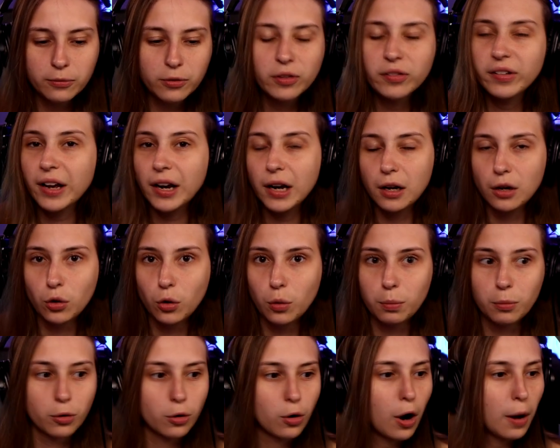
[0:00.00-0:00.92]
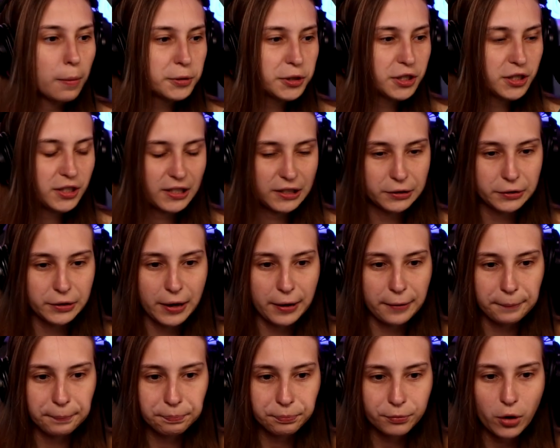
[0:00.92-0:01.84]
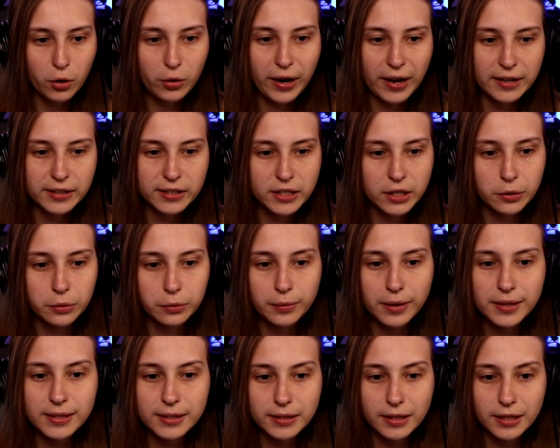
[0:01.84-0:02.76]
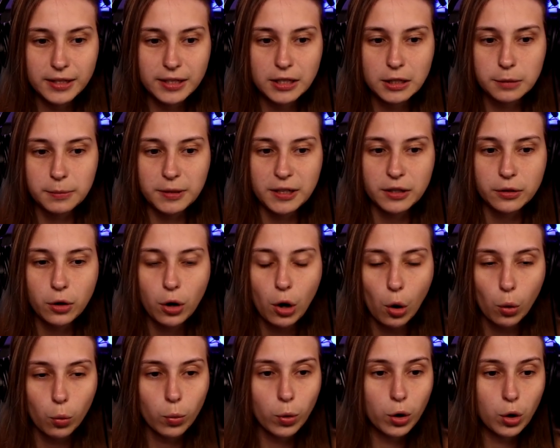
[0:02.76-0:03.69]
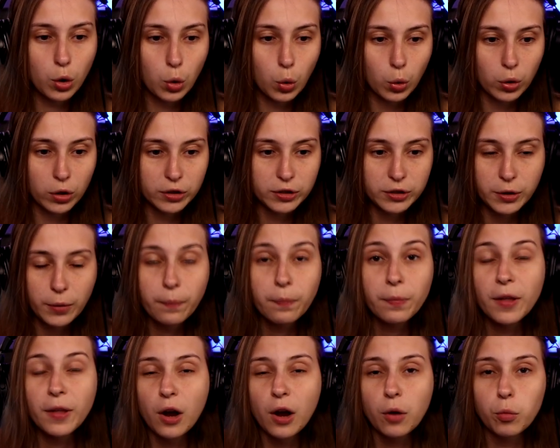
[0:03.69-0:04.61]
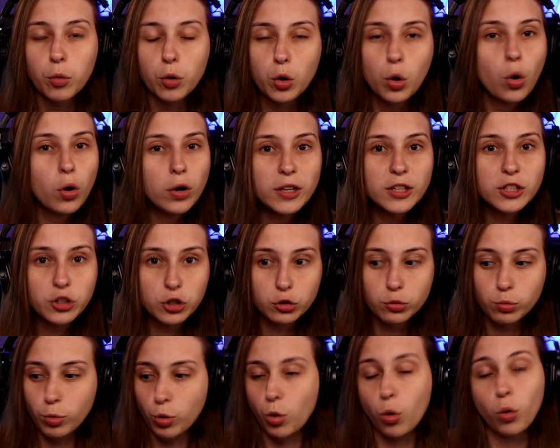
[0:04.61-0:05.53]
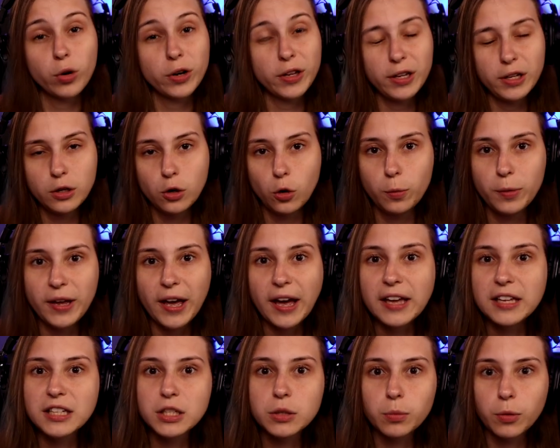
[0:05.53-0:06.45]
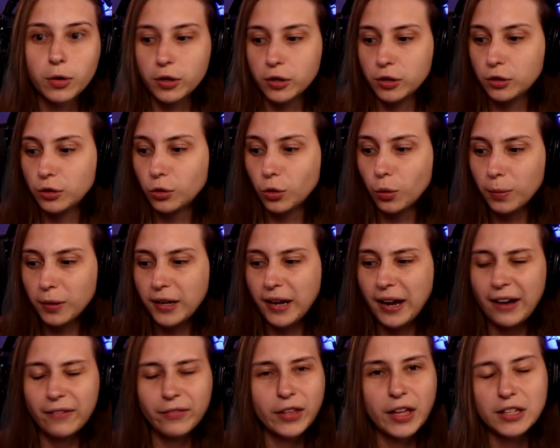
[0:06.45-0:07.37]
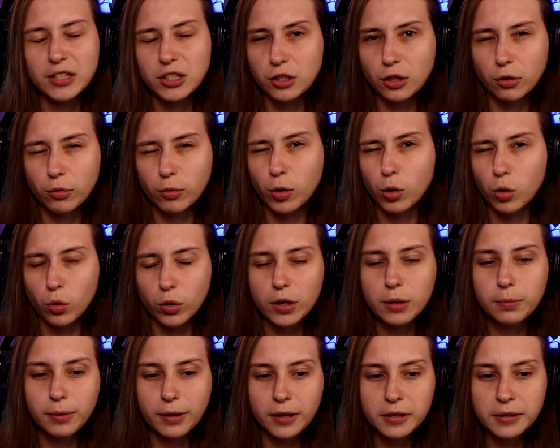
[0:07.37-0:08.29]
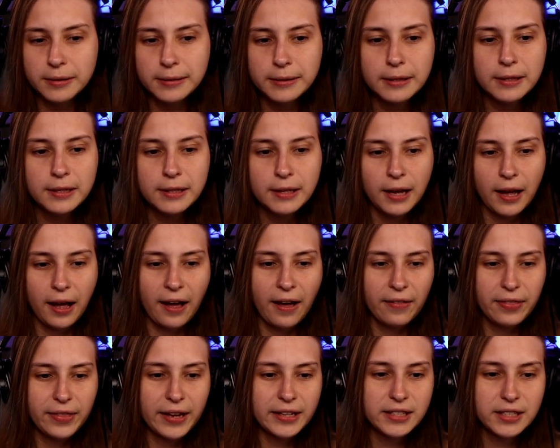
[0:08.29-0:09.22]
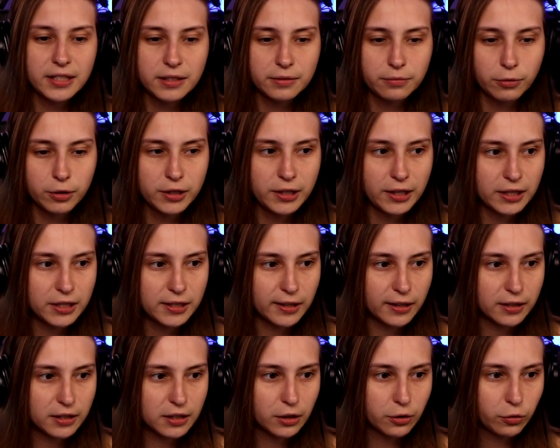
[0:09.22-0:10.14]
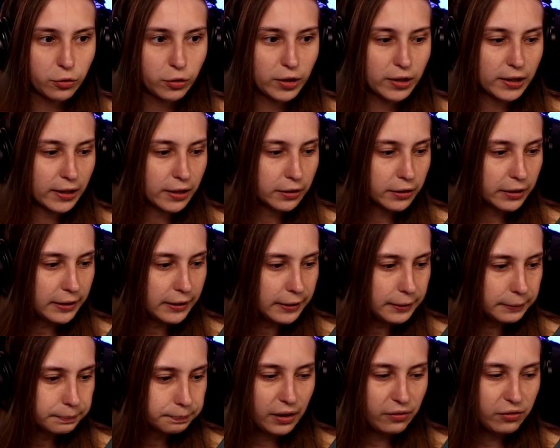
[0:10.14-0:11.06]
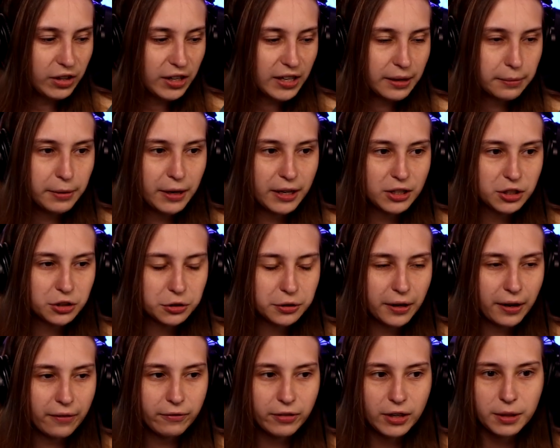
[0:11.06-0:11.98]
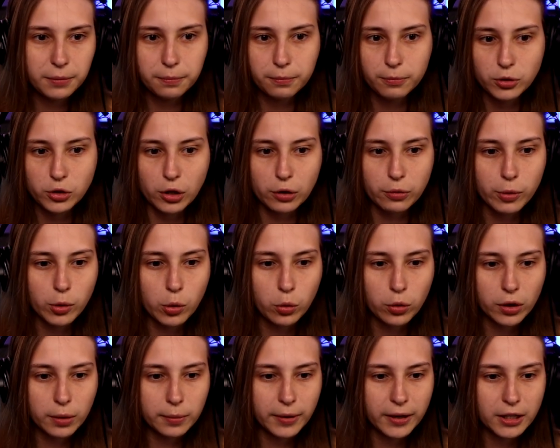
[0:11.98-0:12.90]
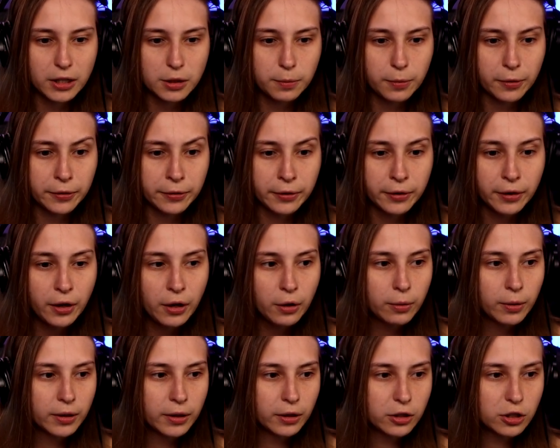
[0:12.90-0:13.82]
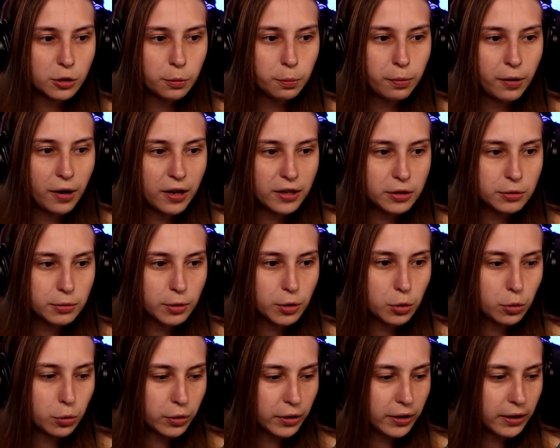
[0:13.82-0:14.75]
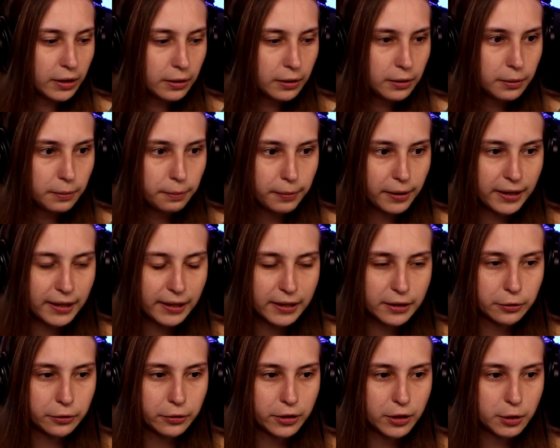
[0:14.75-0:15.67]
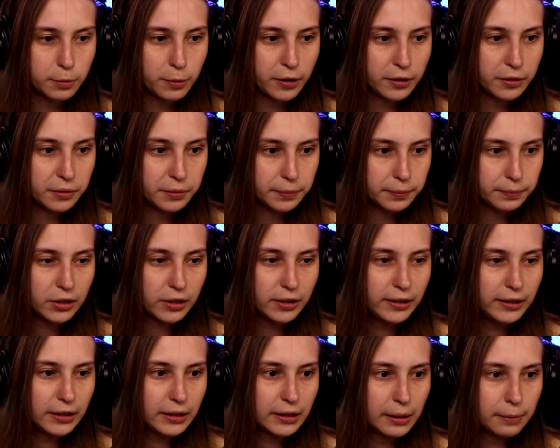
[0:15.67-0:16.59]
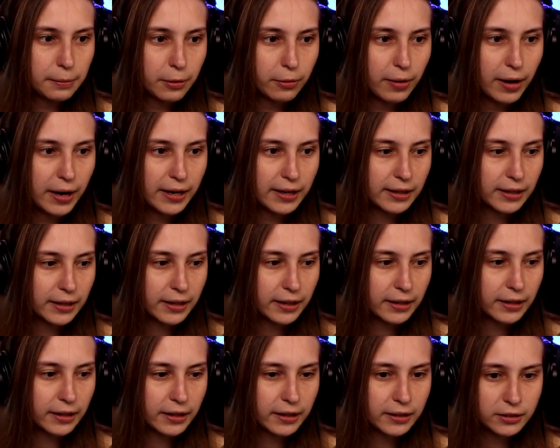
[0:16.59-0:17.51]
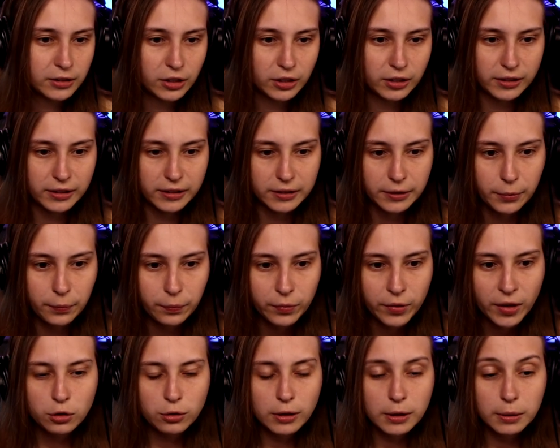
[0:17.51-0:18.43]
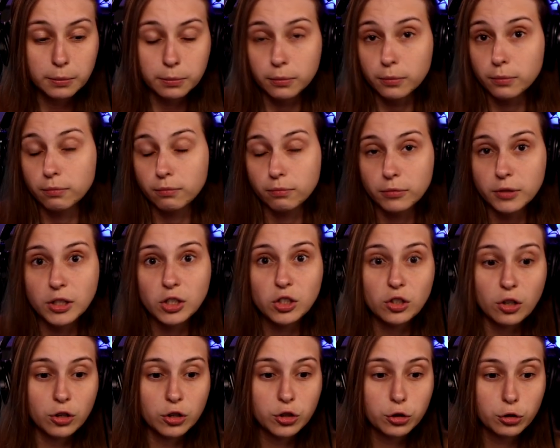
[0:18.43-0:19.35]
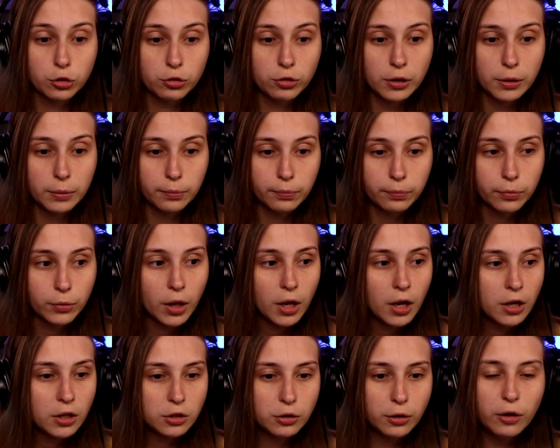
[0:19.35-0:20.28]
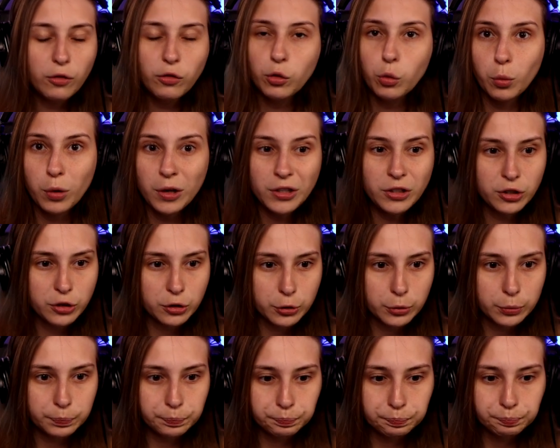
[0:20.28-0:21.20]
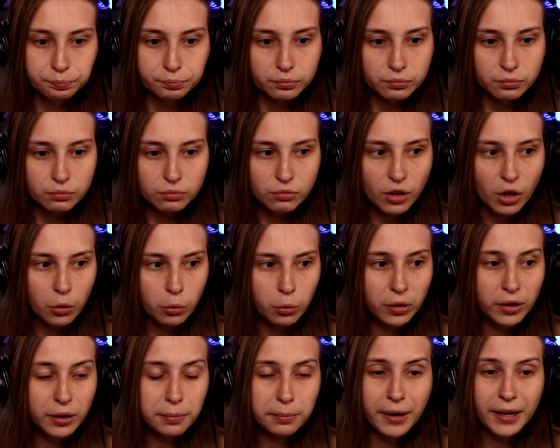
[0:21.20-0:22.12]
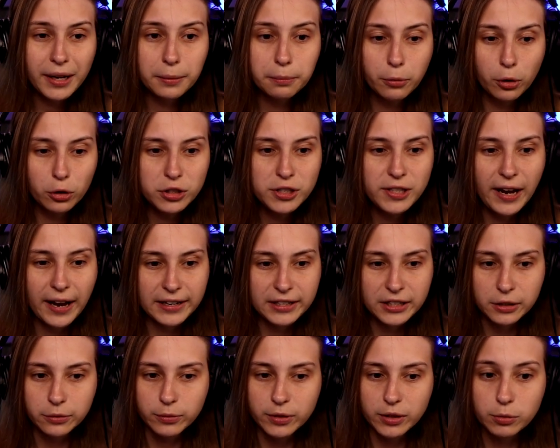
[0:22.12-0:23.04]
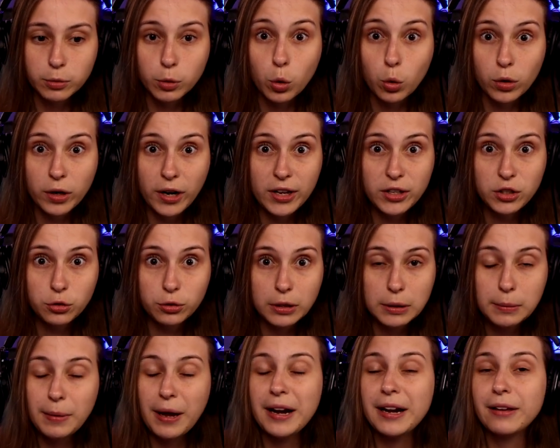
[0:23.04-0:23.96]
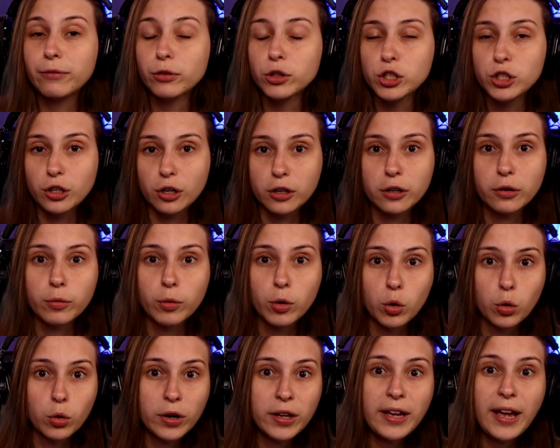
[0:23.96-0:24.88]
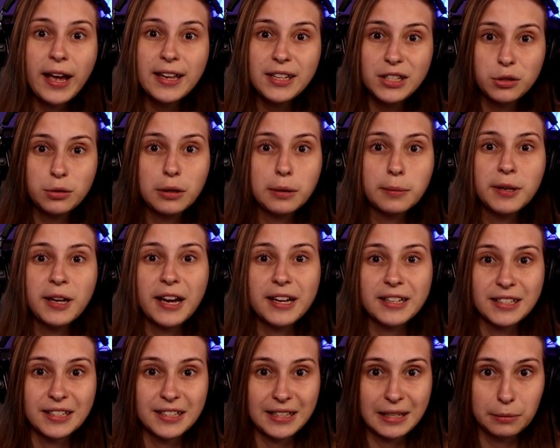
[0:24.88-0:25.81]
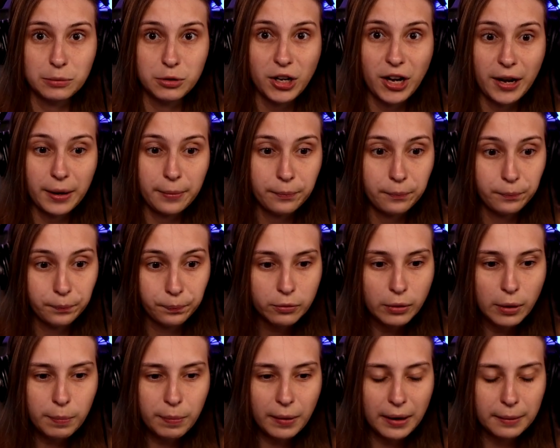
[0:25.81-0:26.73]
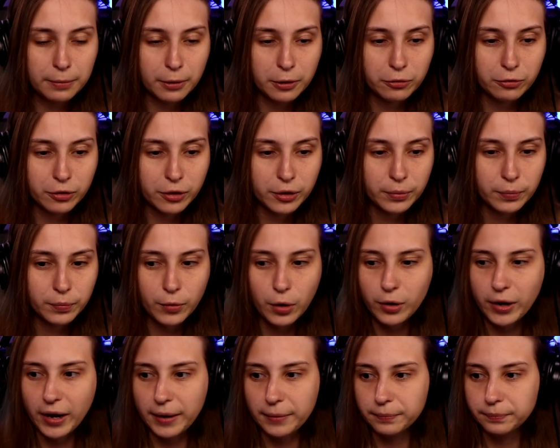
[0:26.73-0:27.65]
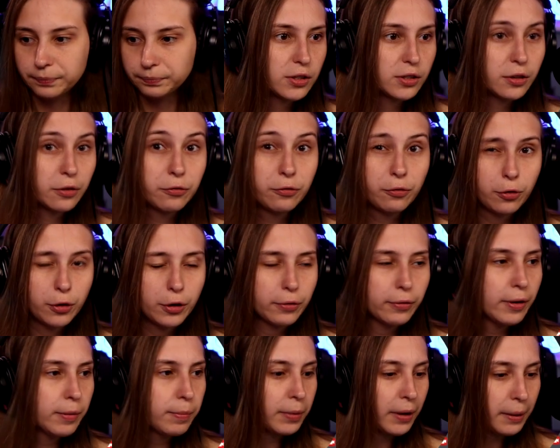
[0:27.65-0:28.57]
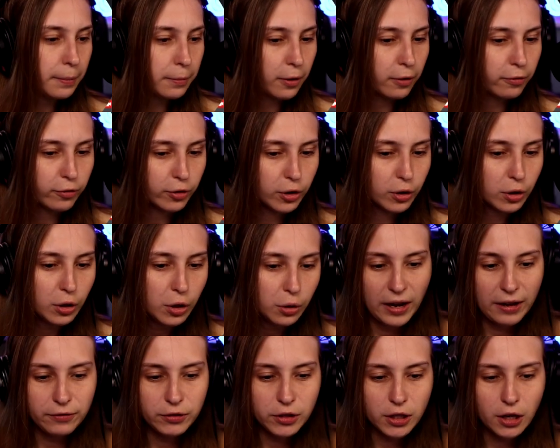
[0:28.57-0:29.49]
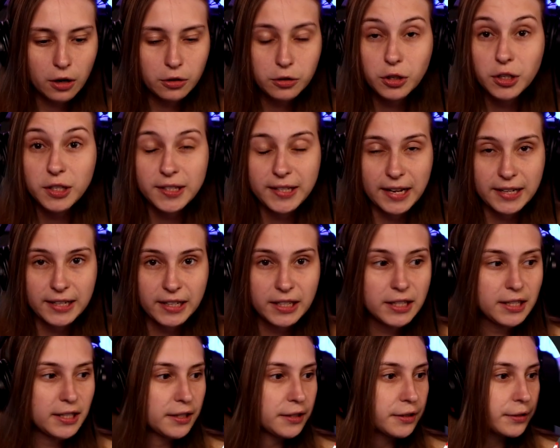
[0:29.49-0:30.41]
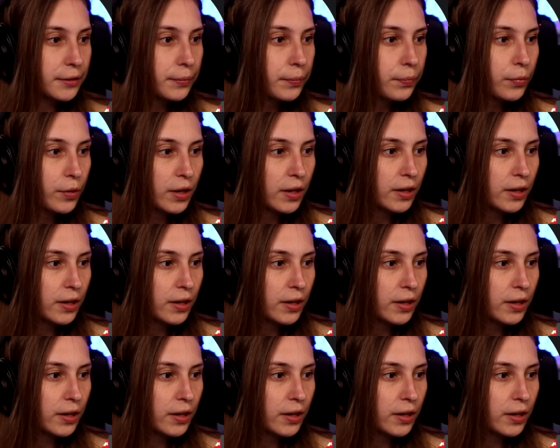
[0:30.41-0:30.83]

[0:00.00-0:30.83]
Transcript: We've got a lot more options here now. Okay, so what does this mean? Record. Record is just recording in OBS, where you normally have that start recording button. That's what this does. So if we click on here, we can make sure that we start recording by this button. We can also pause the recording by clicking on this button. Deleting that by right click and then delete. Stream. This starts your stream. So if you want to, we can make a multi-action with record and stream, and it will start recording and streaming at the same time. Replay buffer. Okay, so for the replay buffer, we have to go to settings here.